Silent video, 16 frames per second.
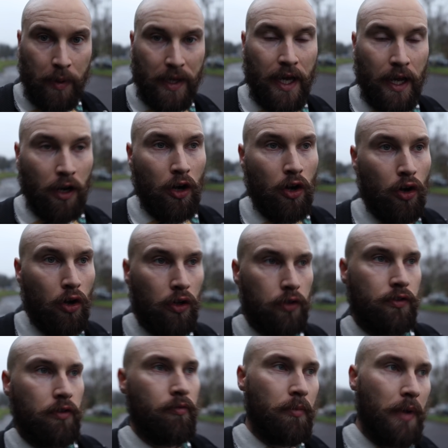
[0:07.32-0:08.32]
I've been getting a
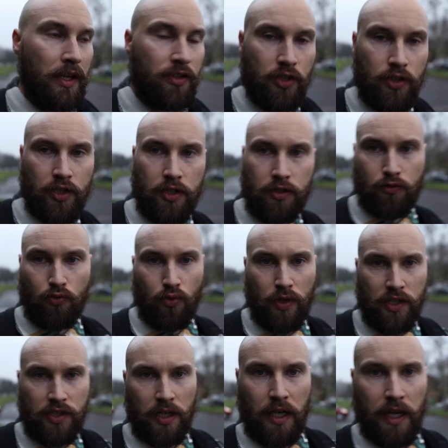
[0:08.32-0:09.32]
lot of messages
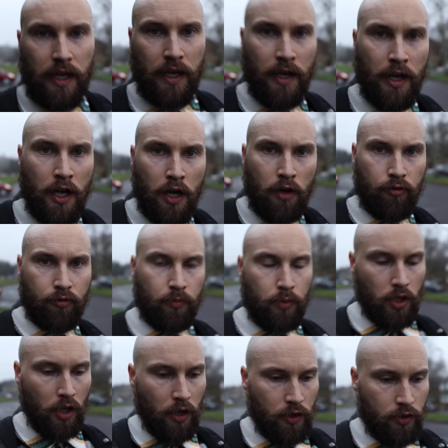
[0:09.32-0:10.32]
recently from
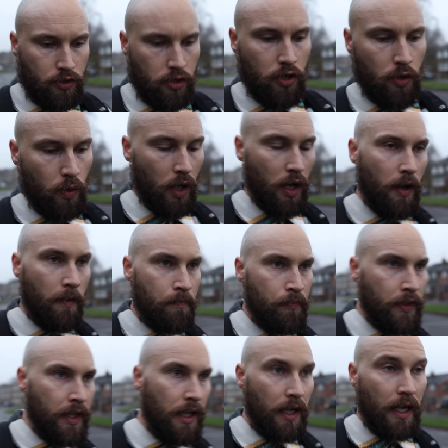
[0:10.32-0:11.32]
guys who are
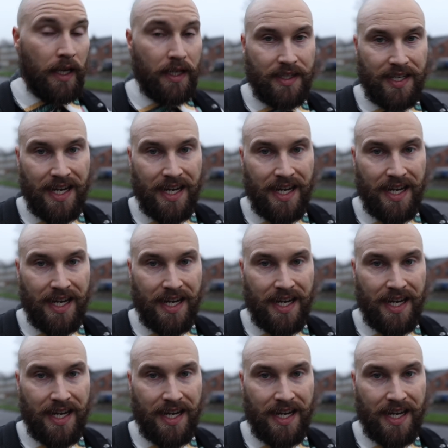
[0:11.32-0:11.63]
late